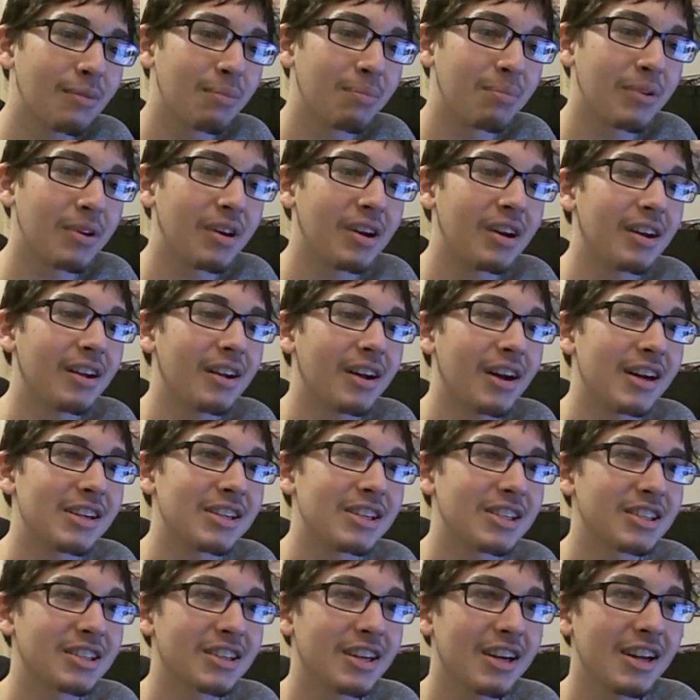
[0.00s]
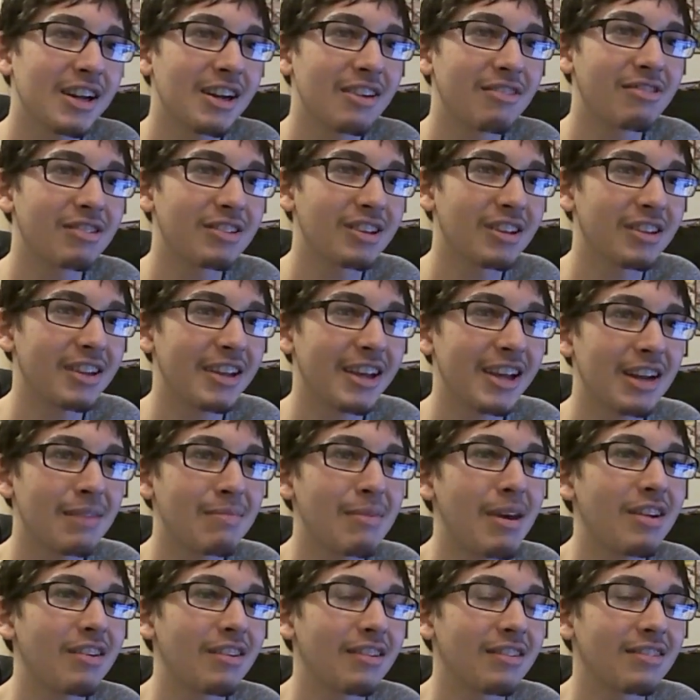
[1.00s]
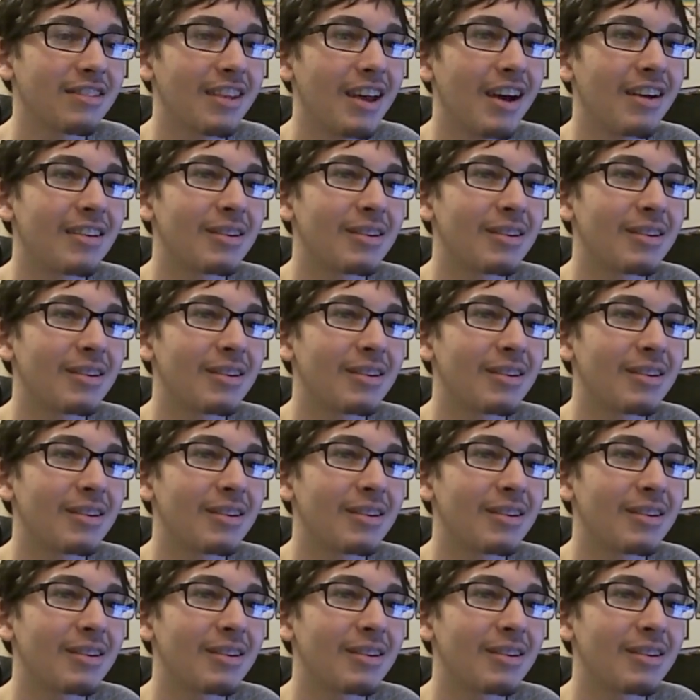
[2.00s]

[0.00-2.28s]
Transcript: but I just kind of looked at the animation style